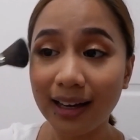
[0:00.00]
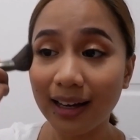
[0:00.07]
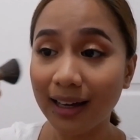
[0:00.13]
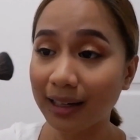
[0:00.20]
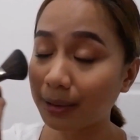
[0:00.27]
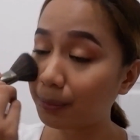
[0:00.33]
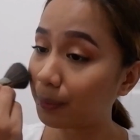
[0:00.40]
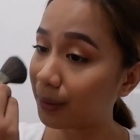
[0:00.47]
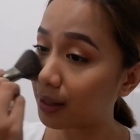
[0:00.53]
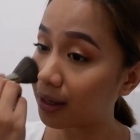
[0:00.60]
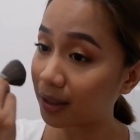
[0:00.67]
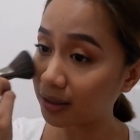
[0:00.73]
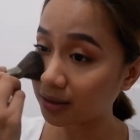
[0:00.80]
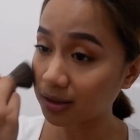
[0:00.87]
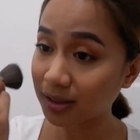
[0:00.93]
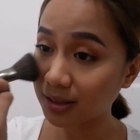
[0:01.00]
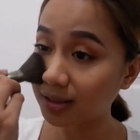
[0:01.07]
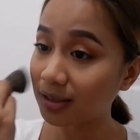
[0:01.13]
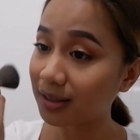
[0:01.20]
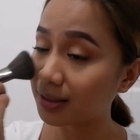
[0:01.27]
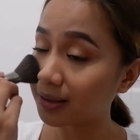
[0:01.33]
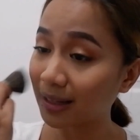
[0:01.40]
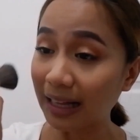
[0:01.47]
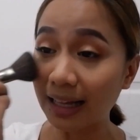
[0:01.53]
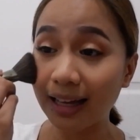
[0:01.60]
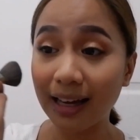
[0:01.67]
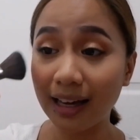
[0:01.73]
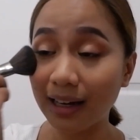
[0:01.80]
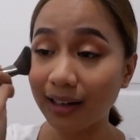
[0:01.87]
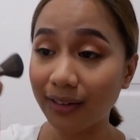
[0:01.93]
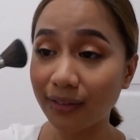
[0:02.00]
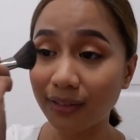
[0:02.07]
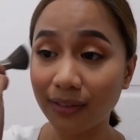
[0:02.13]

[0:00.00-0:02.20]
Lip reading: and blush and